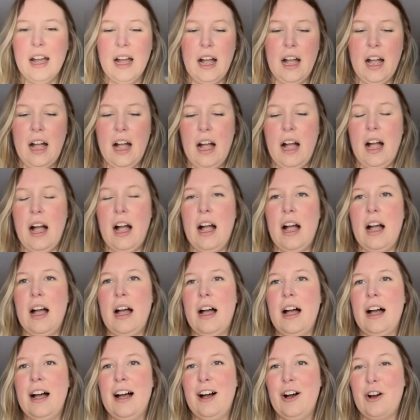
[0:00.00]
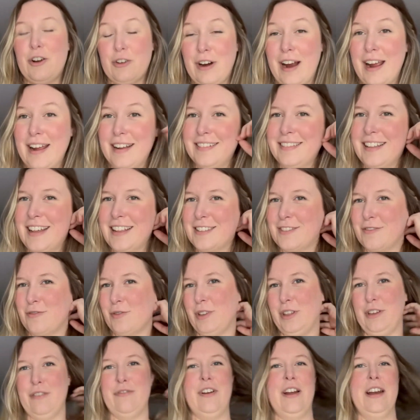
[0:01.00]
All right, that's
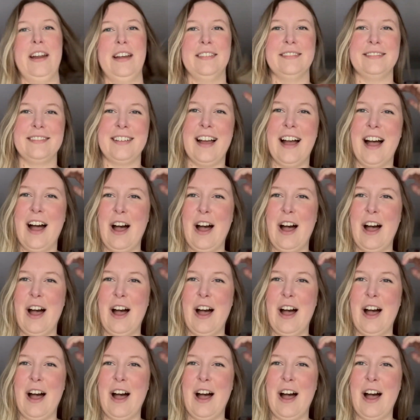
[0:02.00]
really funny.